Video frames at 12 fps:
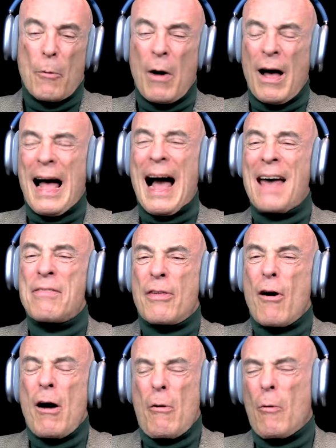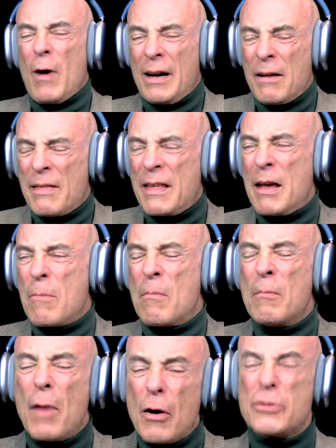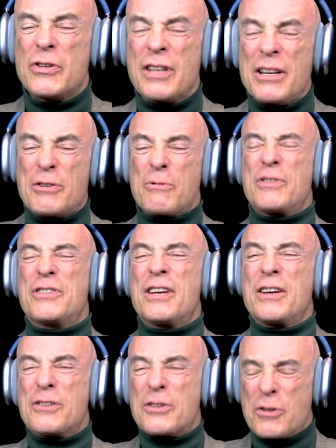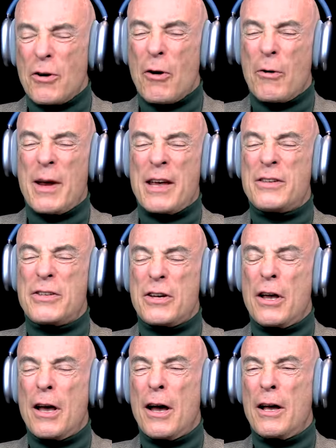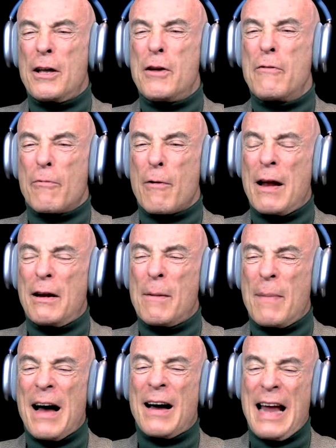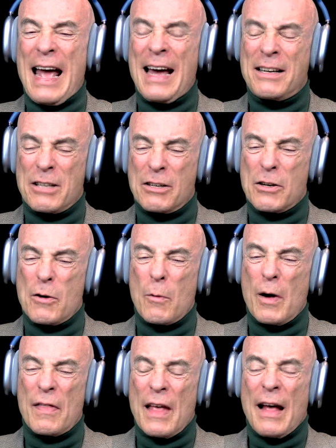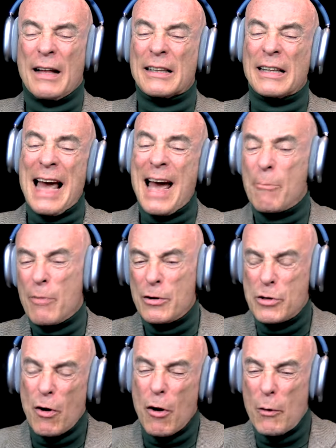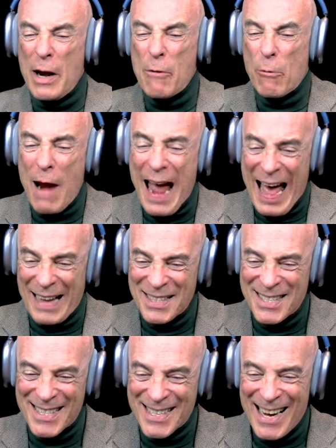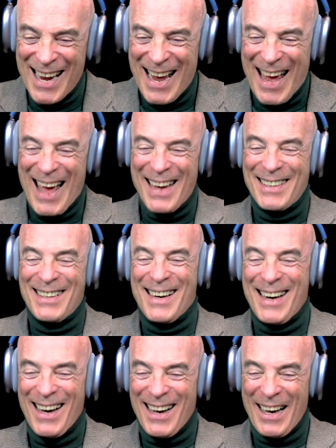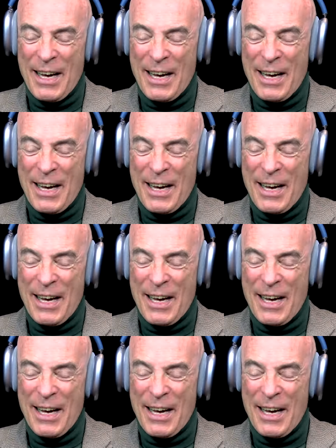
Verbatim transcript: Well, I thought one of the most interesting stories you've written about had to do with laboratory rats and